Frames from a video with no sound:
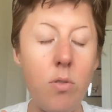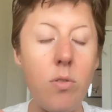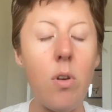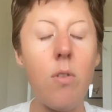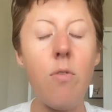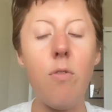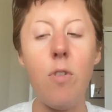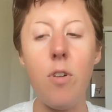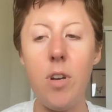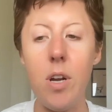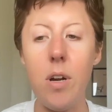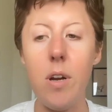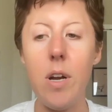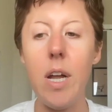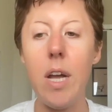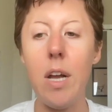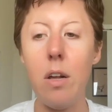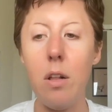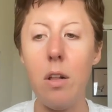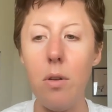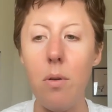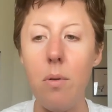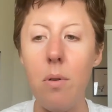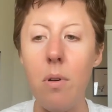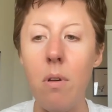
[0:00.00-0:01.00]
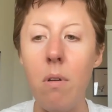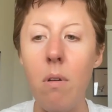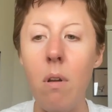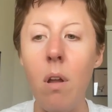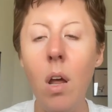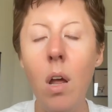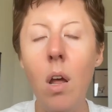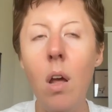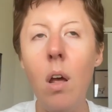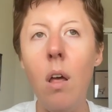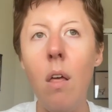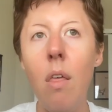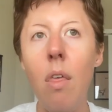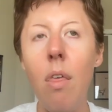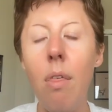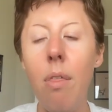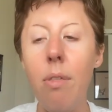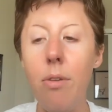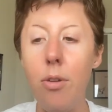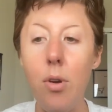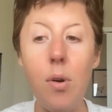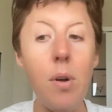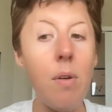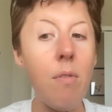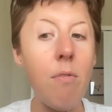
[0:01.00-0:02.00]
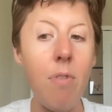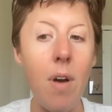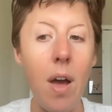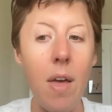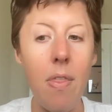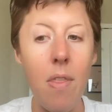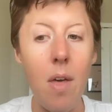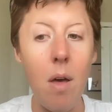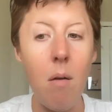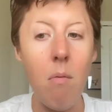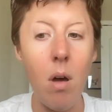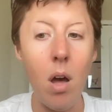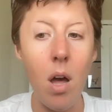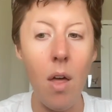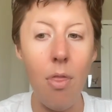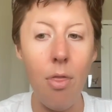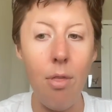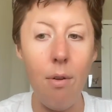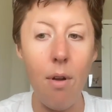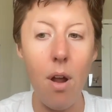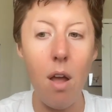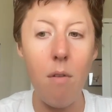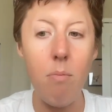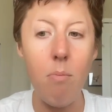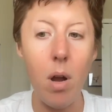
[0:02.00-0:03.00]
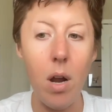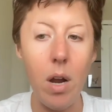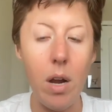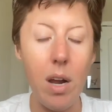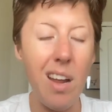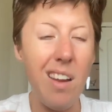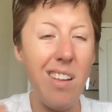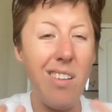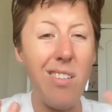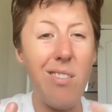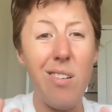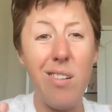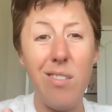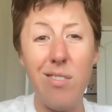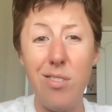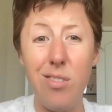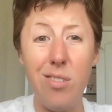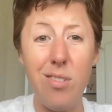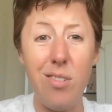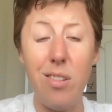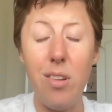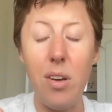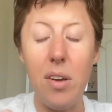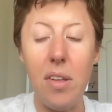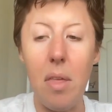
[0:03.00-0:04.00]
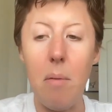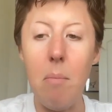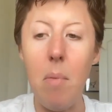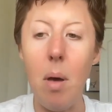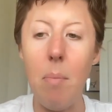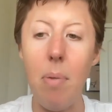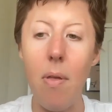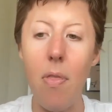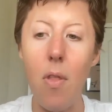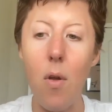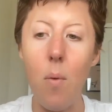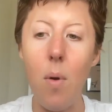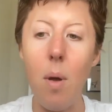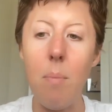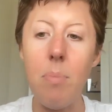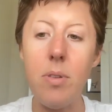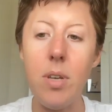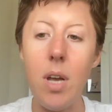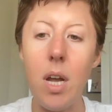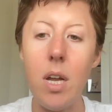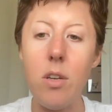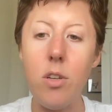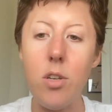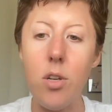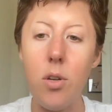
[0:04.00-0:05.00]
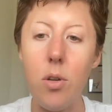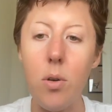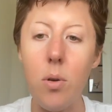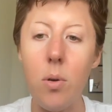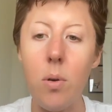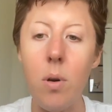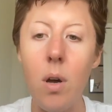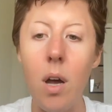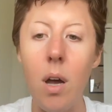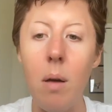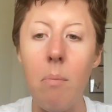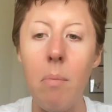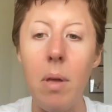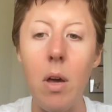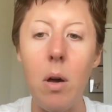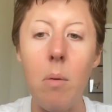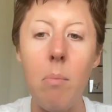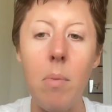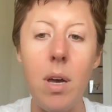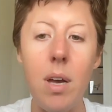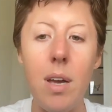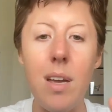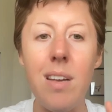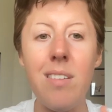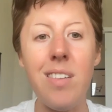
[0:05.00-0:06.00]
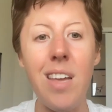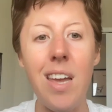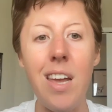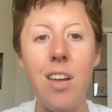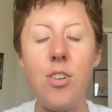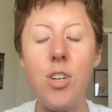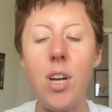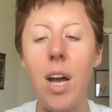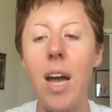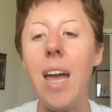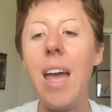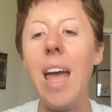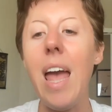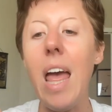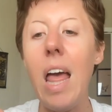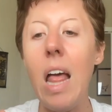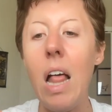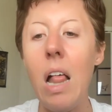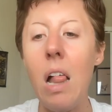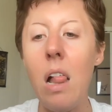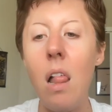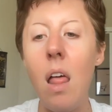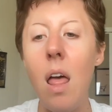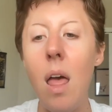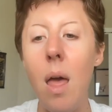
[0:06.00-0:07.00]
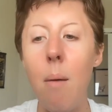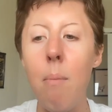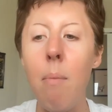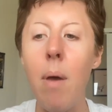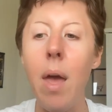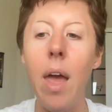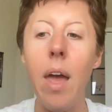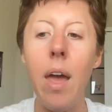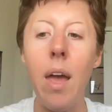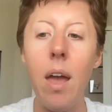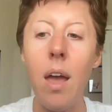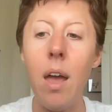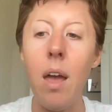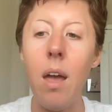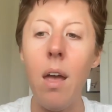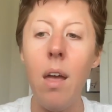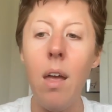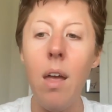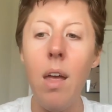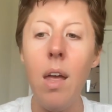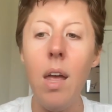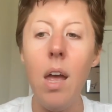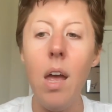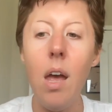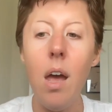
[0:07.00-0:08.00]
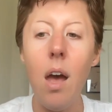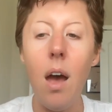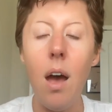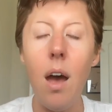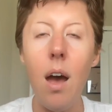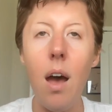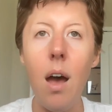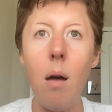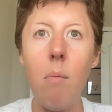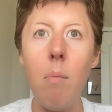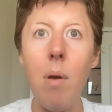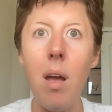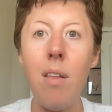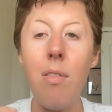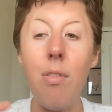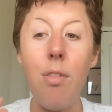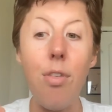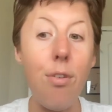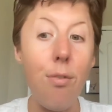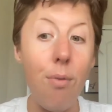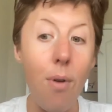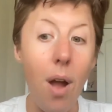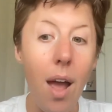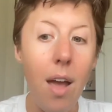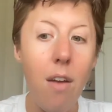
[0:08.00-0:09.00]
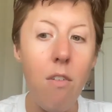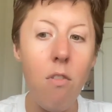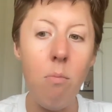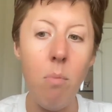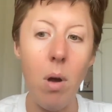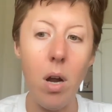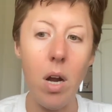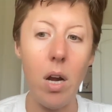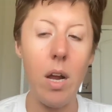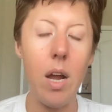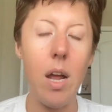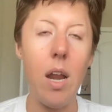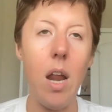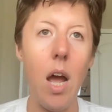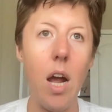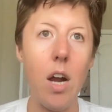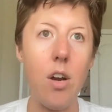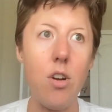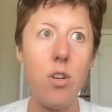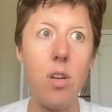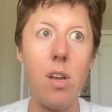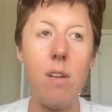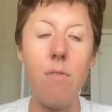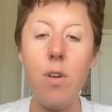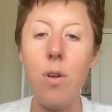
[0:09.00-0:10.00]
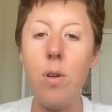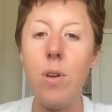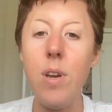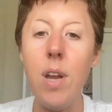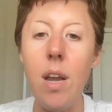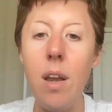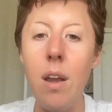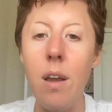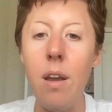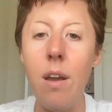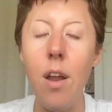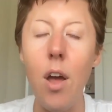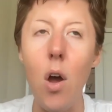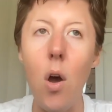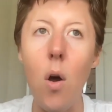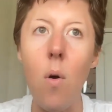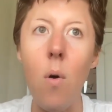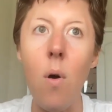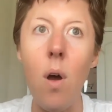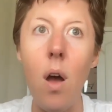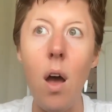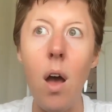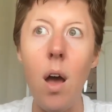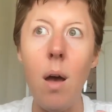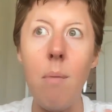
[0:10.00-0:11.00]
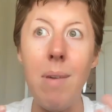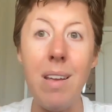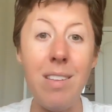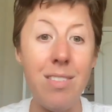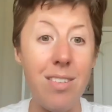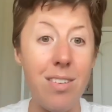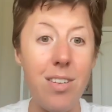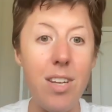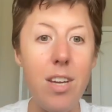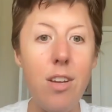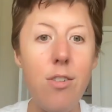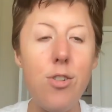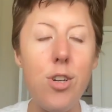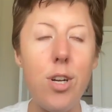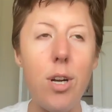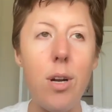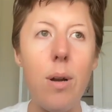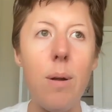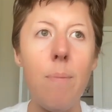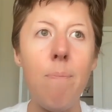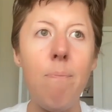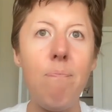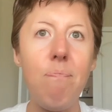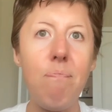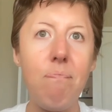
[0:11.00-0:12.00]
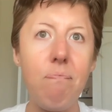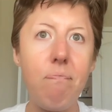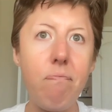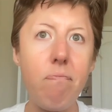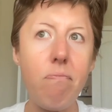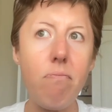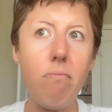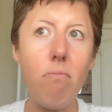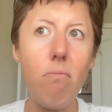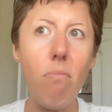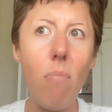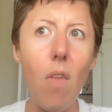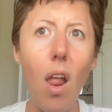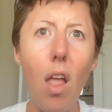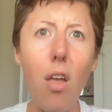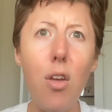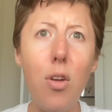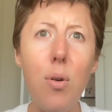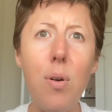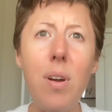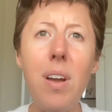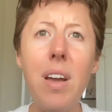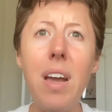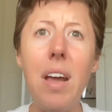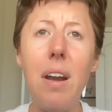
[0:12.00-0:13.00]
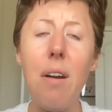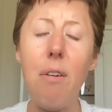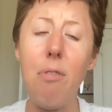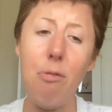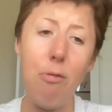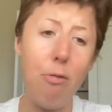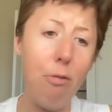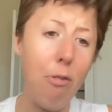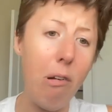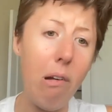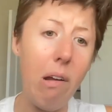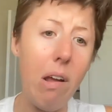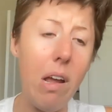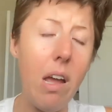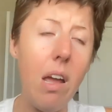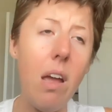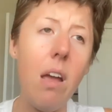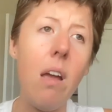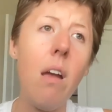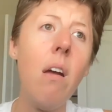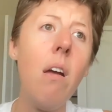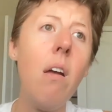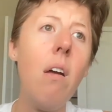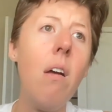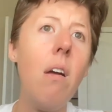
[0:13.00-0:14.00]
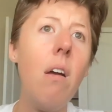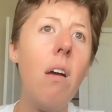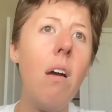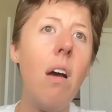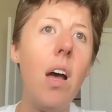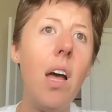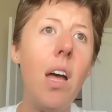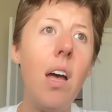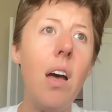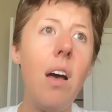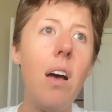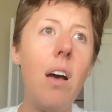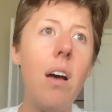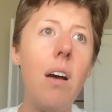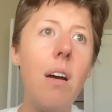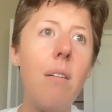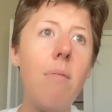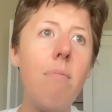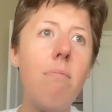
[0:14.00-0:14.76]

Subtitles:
for dairy and gluten. You can find them on Thrive Market. You can just look them up on their website too. Hilma is HILMA. And Thrive Market, actually, if you didn't know, as a teacher, you can get a free uh,